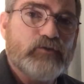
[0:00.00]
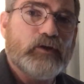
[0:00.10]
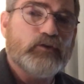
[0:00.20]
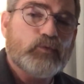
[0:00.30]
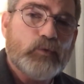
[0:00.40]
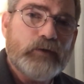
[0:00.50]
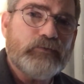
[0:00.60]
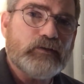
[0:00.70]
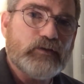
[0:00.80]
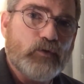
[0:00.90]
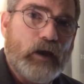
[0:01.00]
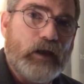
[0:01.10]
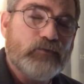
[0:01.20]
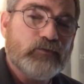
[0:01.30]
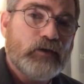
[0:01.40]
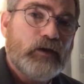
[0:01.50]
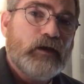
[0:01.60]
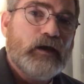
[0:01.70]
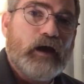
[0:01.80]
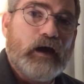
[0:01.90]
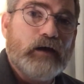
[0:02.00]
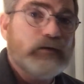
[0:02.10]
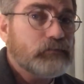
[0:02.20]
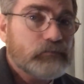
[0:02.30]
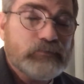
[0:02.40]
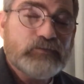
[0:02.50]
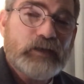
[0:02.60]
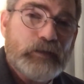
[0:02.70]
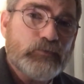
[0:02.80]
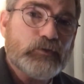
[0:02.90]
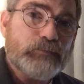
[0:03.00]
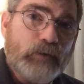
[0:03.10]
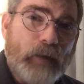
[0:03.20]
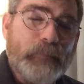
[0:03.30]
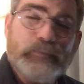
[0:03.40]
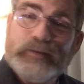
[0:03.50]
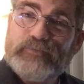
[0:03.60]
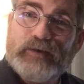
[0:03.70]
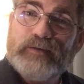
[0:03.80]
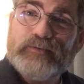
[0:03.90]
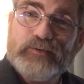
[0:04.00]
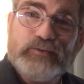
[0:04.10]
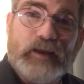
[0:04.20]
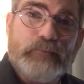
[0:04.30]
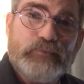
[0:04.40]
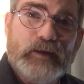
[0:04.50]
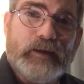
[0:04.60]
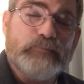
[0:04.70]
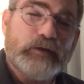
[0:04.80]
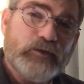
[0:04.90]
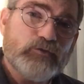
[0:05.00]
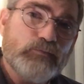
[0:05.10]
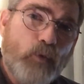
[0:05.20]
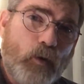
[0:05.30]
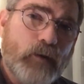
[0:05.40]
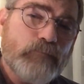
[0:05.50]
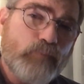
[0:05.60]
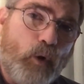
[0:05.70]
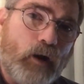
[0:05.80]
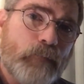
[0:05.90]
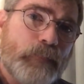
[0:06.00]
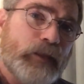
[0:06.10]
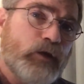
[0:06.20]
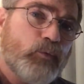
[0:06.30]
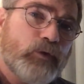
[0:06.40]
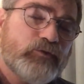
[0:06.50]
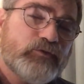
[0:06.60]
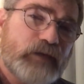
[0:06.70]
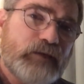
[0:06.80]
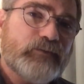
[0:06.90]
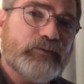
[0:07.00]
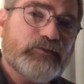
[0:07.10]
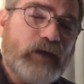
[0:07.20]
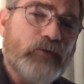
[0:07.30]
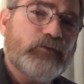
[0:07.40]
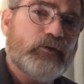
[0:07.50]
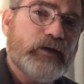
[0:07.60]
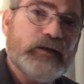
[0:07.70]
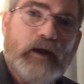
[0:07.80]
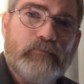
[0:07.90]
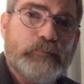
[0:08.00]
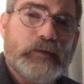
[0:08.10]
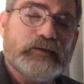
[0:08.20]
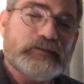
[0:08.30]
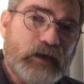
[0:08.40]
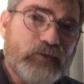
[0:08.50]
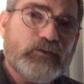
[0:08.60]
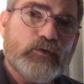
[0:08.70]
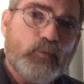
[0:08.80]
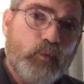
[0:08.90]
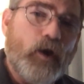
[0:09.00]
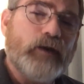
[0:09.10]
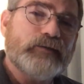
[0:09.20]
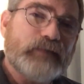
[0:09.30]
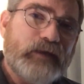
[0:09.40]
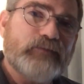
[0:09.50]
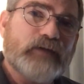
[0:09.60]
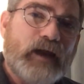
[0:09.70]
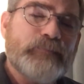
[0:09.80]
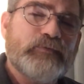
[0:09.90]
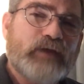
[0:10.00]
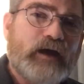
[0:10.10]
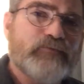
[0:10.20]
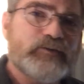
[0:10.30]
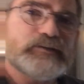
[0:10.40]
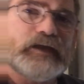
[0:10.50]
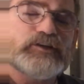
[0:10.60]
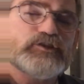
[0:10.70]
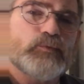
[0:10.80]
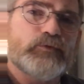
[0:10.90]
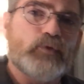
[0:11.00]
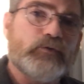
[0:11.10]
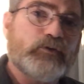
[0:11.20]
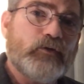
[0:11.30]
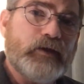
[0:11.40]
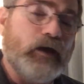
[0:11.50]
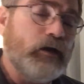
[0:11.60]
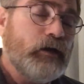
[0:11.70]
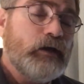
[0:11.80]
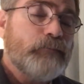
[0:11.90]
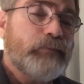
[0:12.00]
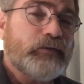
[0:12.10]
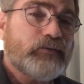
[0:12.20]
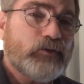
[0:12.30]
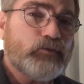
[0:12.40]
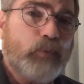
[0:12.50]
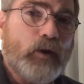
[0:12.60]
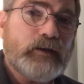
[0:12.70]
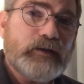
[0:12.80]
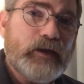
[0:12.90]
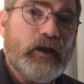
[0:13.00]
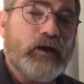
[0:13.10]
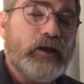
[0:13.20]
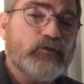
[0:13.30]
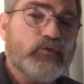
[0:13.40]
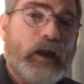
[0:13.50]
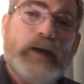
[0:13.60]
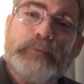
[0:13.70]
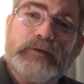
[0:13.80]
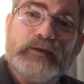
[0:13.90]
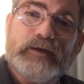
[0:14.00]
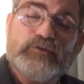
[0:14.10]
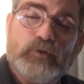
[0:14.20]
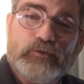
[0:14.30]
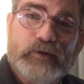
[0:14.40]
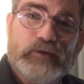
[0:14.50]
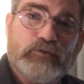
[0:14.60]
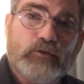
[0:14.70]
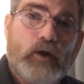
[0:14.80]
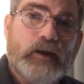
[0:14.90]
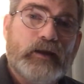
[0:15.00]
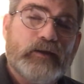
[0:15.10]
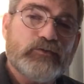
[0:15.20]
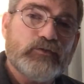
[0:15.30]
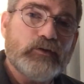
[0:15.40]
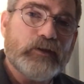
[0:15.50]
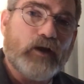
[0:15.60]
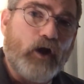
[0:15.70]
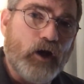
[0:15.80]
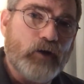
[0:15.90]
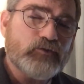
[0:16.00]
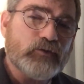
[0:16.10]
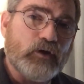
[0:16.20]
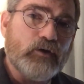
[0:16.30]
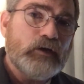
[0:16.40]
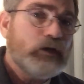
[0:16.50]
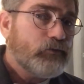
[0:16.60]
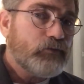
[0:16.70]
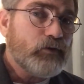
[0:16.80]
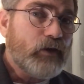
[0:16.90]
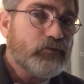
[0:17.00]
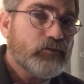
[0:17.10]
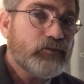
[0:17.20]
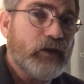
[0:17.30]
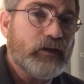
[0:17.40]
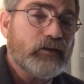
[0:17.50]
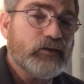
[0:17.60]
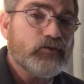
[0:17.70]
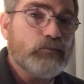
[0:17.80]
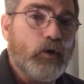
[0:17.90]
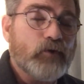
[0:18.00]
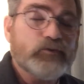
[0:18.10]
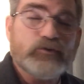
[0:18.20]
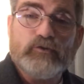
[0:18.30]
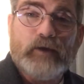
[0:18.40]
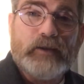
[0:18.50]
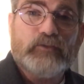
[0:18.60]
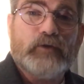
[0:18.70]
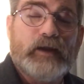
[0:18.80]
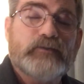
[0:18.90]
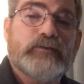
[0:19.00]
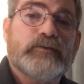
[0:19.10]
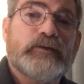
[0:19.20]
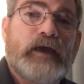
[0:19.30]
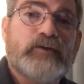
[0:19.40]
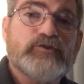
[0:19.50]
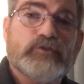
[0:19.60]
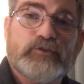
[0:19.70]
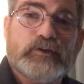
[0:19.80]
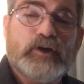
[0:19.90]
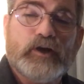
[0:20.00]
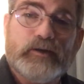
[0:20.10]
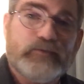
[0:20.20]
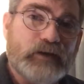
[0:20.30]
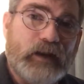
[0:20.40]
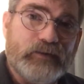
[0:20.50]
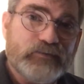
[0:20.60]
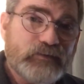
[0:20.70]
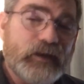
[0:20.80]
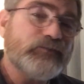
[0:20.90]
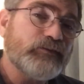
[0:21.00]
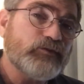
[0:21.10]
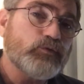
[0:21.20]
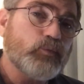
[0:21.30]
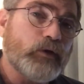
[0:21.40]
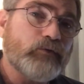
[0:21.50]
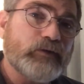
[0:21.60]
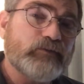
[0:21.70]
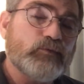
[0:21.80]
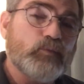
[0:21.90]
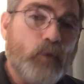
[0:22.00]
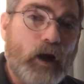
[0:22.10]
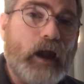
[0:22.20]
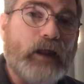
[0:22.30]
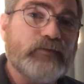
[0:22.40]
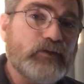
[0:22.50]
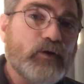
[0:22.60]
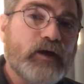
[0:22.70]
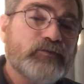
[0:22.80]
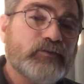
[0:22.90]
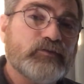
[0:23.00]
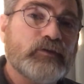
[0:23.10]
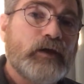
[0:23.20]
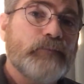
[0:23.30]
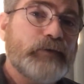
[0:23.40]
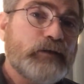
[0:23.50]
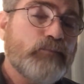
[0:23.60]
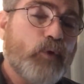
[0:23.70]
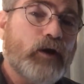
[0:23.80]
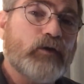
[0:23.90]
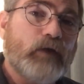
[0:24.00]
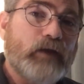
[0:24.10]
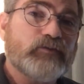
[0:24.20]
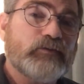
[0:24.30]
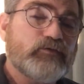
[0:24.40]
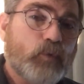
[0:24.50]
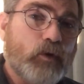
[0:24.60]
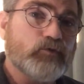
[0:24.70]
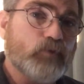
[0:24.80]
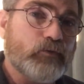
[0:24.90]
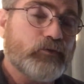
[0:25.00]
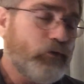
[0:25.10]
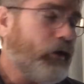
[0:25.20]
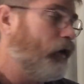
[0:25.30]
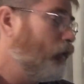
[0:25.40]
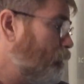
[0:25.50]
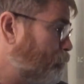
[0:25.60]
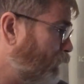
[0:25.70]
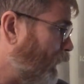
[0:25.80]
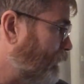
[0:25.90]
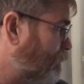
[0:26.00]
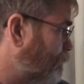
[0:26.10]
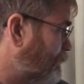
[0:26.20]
drills with the U.S uh, seems to probably think the same thing because more and more we're seeing that the South Korean government doesn't want that type of confrontation with North Korea. But at this point here, as rapidly as North Korea is growing in its nuclear arsenal, the U.S. is taking this more as a direct threat to the national security of the United States, and this is one reason why the U.S. is being more aggressive towards North Korea. But